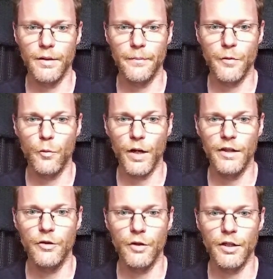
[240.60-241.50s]

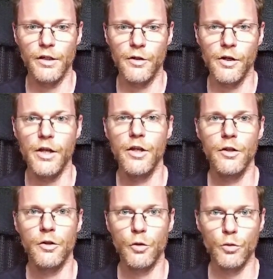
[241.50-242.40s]
value here
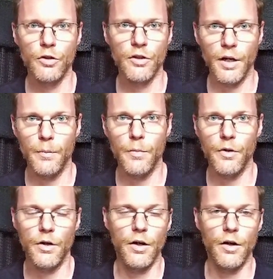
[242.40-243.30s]
to the
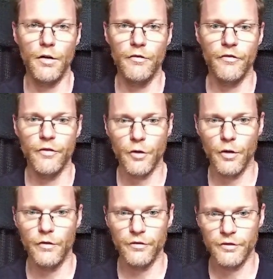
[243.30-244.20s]
number of
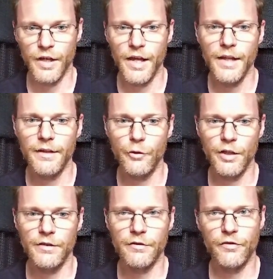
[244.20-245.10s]
curves. The
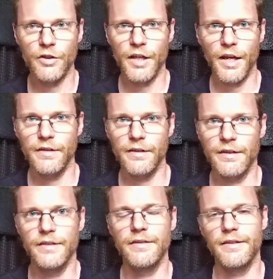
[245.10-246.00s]
reason for that
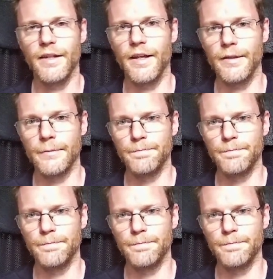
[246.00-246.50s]
is that